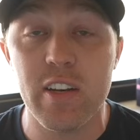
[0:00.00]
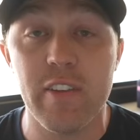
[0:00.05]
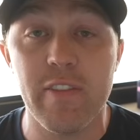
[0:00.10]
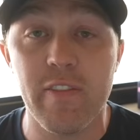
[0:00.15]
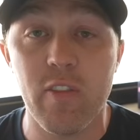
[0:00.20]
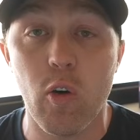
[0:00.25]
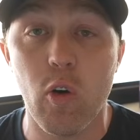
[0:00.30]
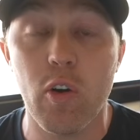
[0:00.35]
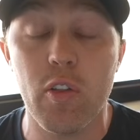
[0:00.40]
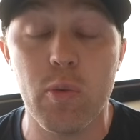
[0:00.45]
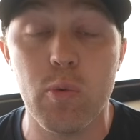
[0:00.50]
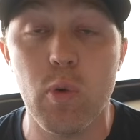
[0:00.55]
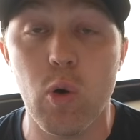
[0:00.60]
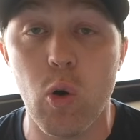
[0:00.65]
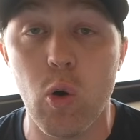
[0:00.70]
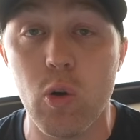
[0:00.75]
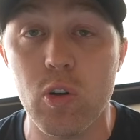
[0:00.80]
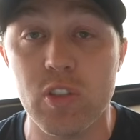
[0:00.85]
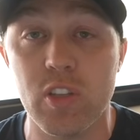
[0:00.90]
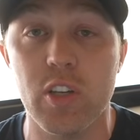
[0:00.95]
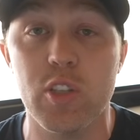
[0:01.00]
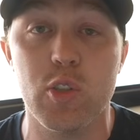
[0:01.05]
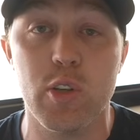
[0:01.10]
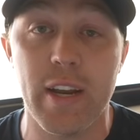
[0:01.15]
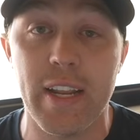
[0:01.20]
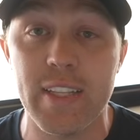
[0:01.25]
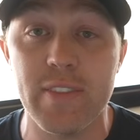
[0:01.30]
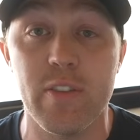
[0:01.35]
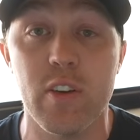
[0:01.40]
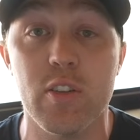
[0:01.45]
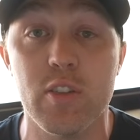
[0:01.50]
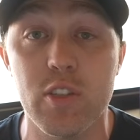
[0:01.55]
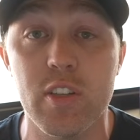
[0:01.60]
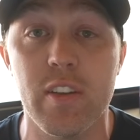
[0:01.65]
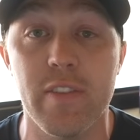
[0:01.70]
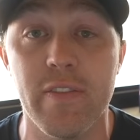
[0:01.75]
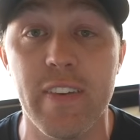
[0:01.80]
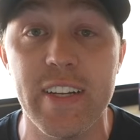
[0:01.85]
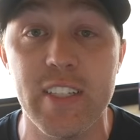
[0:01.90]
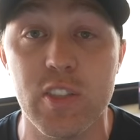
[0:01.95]
to 4th will also transfer to
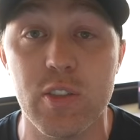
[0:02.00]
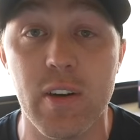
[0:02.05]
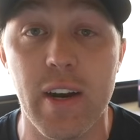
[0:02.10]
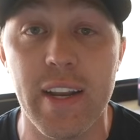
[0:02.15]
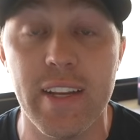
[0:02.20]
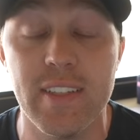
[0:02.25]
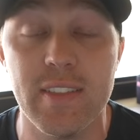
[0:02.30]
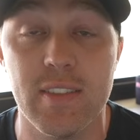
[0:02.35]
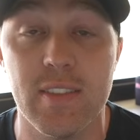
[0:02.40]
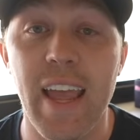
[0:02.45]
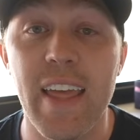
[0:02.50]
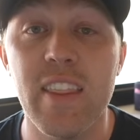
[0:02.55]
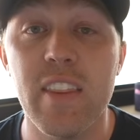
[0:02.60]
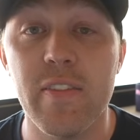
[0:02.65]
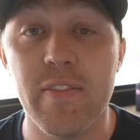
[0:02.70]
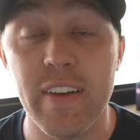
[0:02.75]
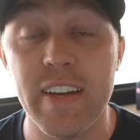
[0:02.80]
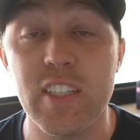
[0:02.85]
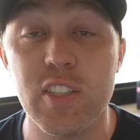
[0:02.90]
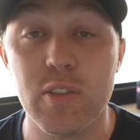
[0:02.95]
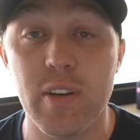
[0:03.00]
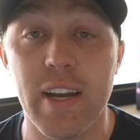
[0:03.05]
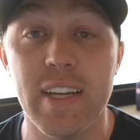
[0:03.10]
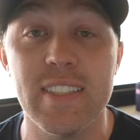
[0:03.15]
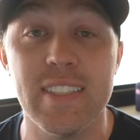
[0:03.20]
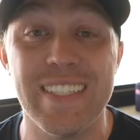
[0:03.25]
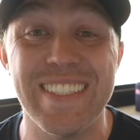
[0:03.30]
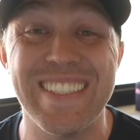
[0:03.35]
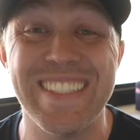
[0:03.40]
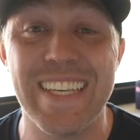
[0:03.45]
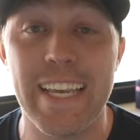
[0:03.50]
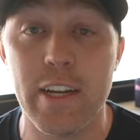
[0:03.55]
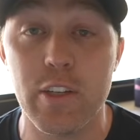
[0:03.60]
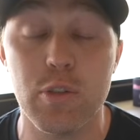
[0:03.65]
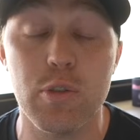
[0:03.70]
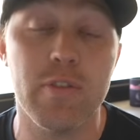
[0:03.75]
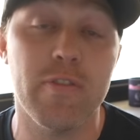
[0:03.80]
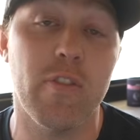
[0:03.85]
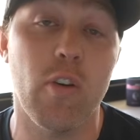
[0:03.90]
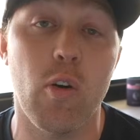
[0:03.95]
the feature race. And the feature race is
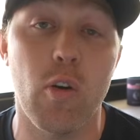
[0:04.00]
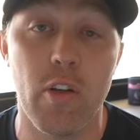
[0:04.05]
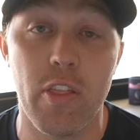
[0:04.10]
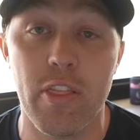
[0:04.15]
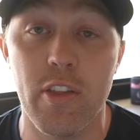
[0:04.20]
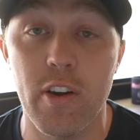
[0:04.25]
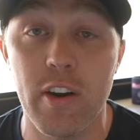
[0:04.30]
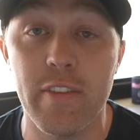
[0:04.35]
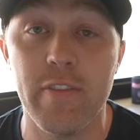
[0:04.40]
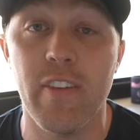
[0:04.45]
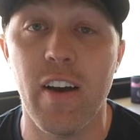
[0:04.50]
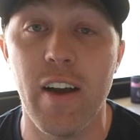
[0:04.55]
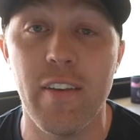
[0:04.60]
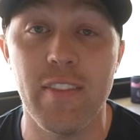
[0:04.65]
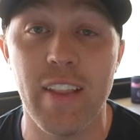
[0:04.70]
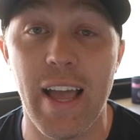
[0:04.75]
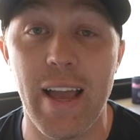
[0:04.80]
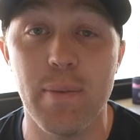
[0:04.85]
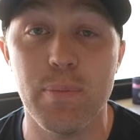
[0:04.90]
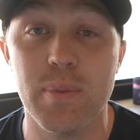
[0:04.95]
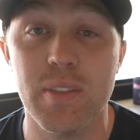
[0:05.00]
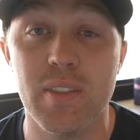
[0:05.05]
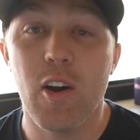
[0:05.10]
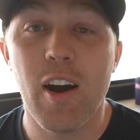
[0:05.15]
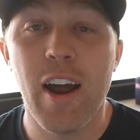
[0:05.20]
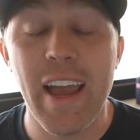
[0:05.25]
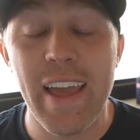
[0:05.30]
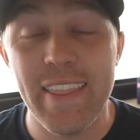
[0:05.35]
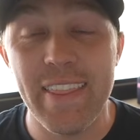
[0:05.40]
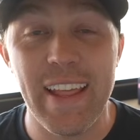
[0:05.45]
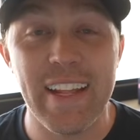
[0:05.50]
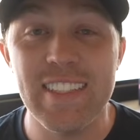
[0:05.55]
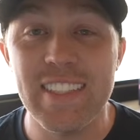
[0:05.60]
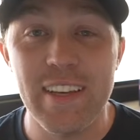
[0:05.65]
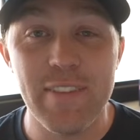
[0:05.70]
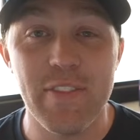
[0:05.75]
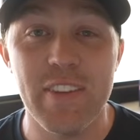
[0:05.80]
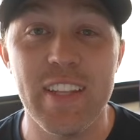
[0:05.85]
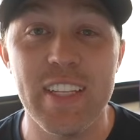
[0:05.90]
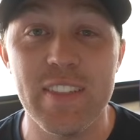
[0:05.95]
scheduled for 35 laps. All right, that's
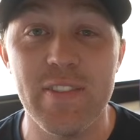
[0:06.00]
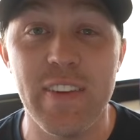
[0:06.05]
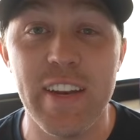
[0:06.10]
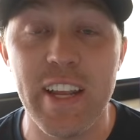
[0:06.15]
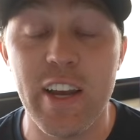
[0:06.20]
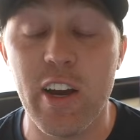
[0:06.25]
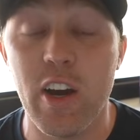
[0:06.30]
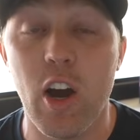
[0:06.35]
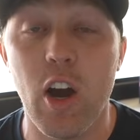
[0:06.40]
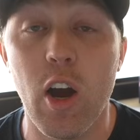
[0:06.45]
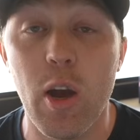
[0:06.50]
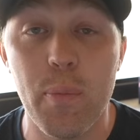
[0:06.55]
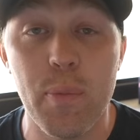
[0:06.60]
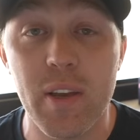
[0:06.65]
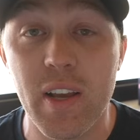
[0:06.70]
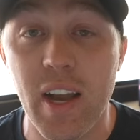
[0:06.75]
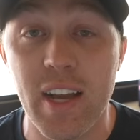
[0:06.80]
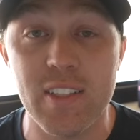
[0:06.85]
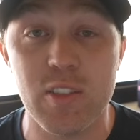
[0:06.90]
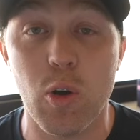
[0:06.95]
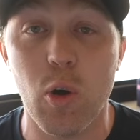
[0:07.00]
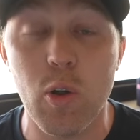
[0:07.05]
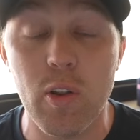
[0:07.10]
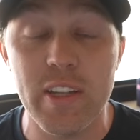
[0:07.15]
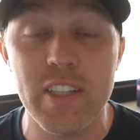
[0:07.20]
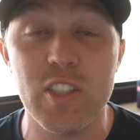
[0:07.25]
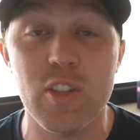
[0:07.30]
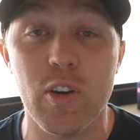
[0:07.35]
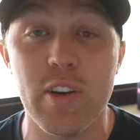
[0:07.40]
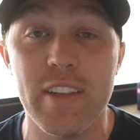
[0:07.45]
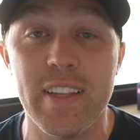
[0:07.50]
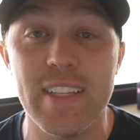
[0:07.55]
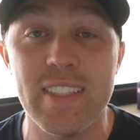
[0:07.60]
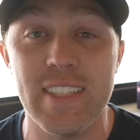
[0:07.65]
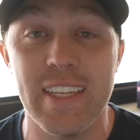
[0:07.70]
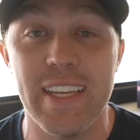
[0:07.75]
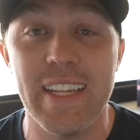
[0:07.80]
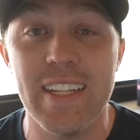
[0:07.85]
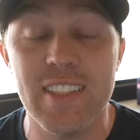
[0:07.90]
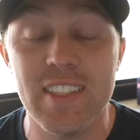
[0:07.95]
it for this video. I hope you guys all enjoyed this
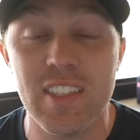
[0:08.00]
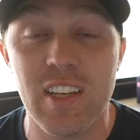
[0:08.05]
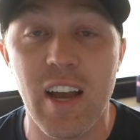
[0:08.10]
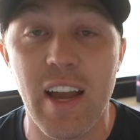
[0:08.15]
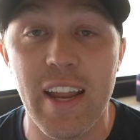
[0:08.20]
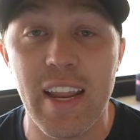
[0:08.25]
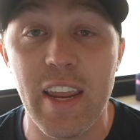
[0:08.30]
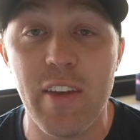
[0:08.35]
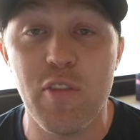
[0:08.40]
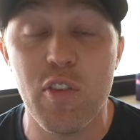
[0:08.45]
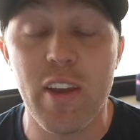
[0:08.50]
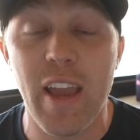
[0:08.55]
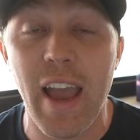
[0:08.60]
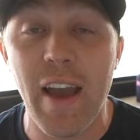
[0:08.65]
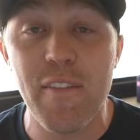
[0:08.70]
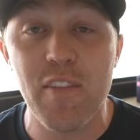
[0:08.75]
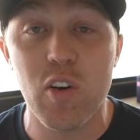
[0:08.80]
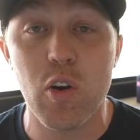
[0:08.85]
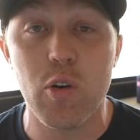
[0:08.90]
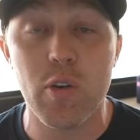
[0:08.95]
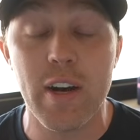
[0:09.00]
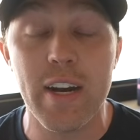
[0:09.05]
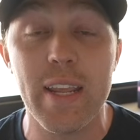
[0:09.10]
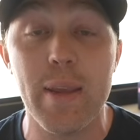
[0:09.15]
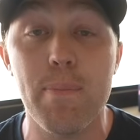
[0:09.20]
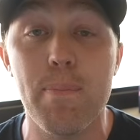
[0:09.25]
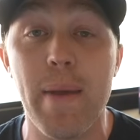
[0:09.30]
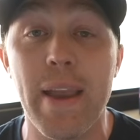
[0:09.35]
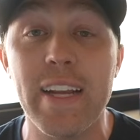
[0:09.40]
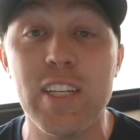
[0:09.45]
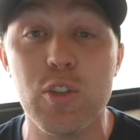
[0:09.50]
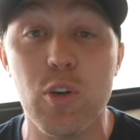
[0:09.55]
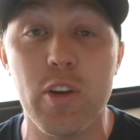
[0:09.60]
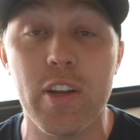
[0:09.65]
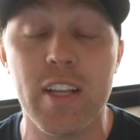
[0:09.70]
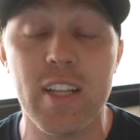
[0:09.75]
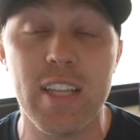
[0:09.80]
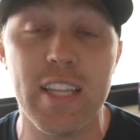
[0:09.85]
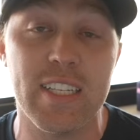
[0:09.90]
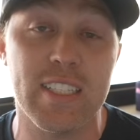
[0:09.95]
insight. If you haven't already, make sure
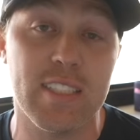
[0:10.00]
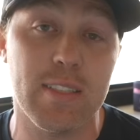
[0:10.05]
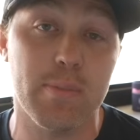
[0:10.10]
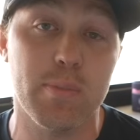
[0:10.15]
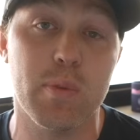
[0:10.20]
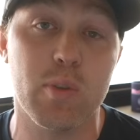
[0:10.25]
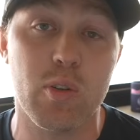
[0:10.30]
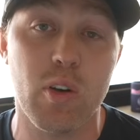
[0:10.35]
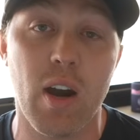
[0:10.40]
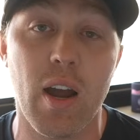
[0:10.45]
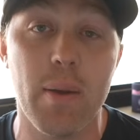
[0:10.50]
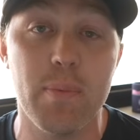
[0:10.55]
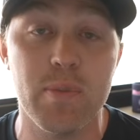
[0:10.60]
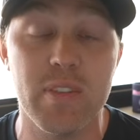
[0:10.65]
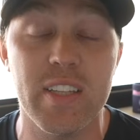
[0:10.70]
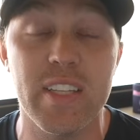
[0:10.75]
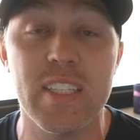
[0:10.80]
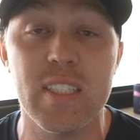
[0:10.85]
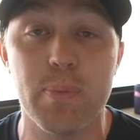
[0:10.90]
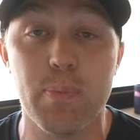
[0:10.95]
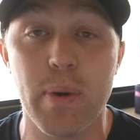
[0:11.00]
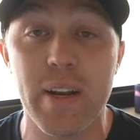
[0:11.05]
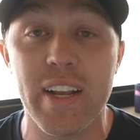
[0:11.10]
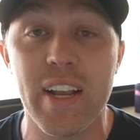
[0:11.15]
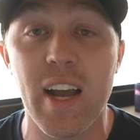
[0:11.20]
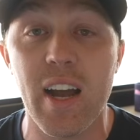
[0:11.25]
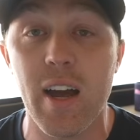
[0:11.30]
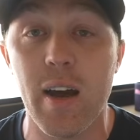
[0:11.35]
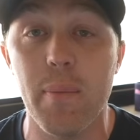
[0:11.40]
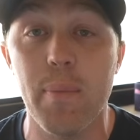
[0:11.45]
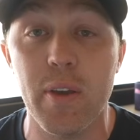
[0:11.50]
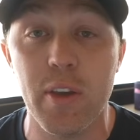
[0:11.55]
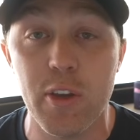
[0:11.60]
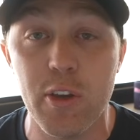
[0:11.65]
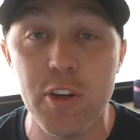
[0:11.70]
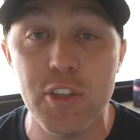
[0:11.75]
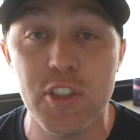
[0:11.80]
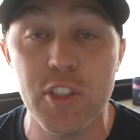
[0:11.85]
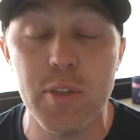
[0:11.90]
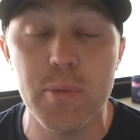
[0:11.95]
you click subscribe to the Sprint Car Hub
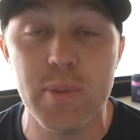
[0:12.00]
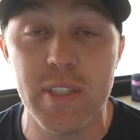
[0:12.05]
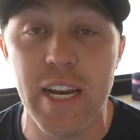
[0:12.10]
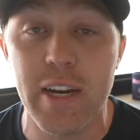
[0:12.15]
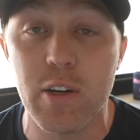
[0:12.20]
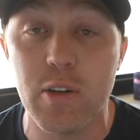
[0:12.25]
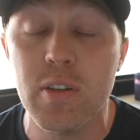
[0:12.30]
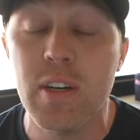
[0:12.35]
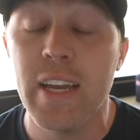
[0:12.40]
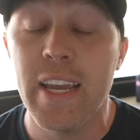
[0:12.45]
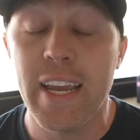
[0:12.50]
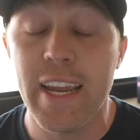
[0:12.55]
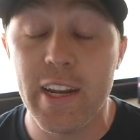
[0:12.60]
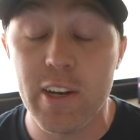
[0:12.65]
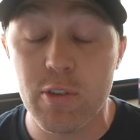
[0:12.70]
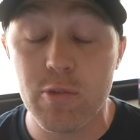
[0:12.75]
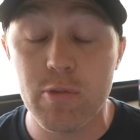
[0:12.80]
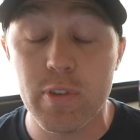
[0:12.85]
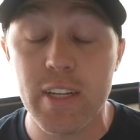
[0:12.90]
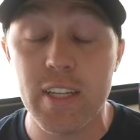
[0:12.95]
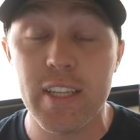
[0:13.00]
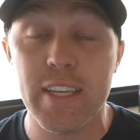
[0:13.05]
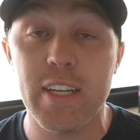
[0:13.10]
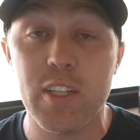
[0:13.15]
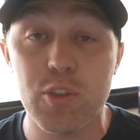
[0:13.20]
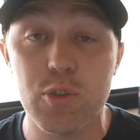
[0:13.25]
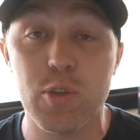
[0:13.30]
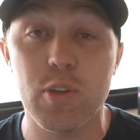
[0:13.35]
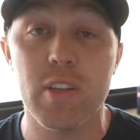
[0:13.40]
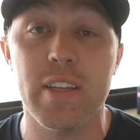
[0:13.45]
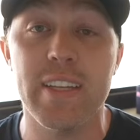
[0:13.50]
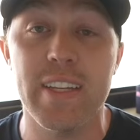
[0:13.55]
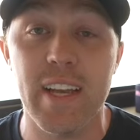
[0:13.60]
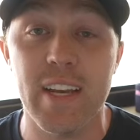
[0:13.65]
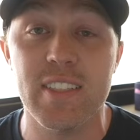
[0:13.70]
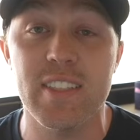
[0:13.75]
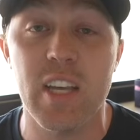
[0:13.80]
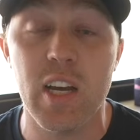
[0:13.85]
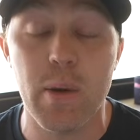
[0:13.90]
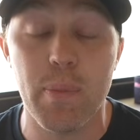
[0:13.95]
YouTube channel. It really, truly
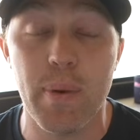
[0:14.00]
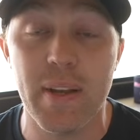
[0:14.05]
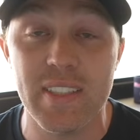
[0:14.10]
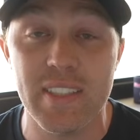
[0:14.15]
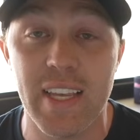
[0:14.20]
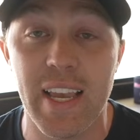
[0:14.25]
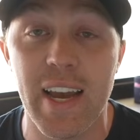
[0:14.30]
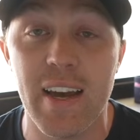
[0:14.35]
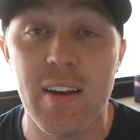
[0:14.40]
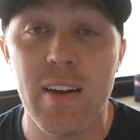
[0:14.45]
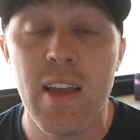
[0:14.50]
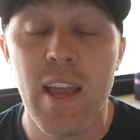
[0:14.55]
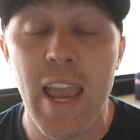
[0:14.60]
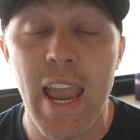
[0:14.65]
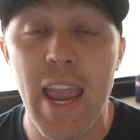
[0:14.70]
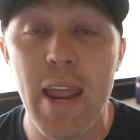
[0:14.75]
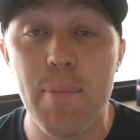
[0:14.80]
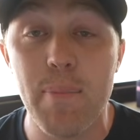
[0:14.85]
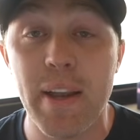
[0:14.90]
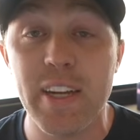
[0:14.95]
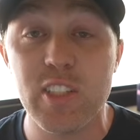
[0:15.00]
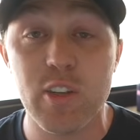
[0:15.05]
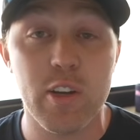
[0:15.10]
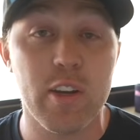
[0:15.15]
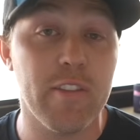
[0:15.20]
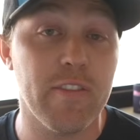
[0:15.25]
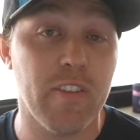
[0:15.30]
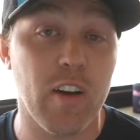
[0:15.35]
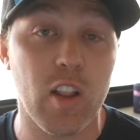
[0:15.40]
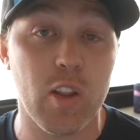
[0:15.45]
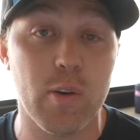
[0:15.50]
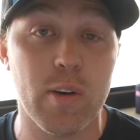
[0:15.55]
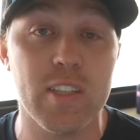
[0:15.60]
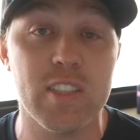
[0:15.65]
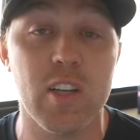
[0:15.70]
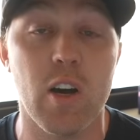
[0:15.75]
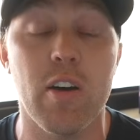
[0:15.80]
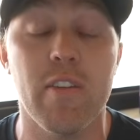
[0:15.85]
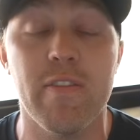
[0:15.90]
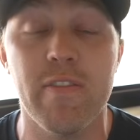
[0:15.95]
does help us out. And make sure you follow
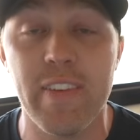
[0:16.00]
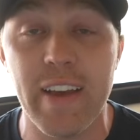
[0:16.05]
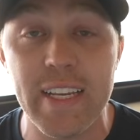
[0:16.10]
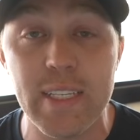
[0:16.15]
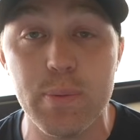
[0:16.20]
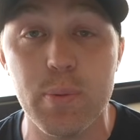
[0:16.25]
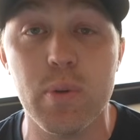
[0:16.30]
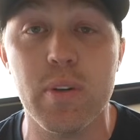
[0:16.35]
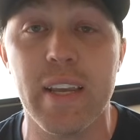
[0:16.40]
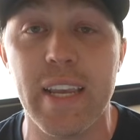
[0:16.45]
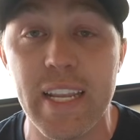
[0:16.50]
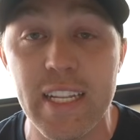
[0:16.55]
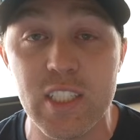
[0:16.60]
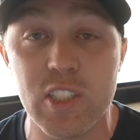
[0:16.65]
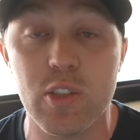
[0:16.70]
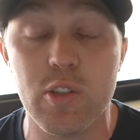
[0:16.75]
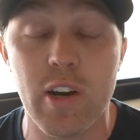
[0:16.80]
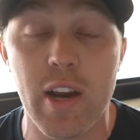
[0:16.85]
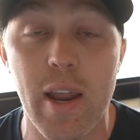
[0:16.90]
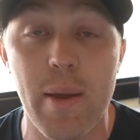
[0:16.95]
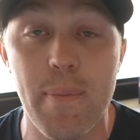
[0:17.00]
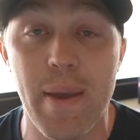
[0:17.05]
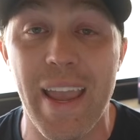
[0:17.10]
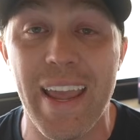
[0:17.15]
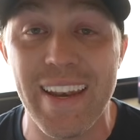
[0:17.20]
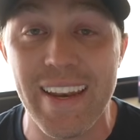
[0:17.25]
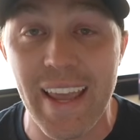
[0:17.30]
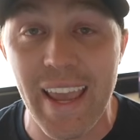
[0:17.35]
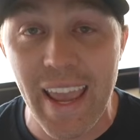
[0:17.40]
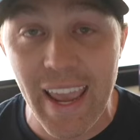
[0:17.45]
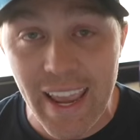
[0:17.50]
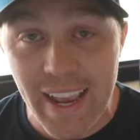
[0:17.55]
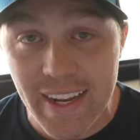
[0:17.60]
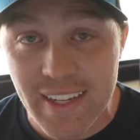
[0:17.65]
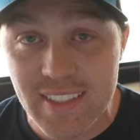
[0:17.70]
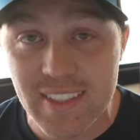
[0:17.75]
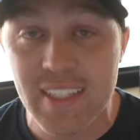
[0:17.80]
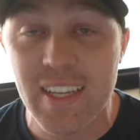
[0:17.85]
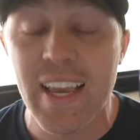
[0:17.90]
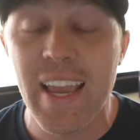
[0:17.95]
us on Facebook, Instagram, and
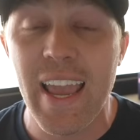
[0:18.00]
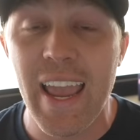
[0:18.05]
X.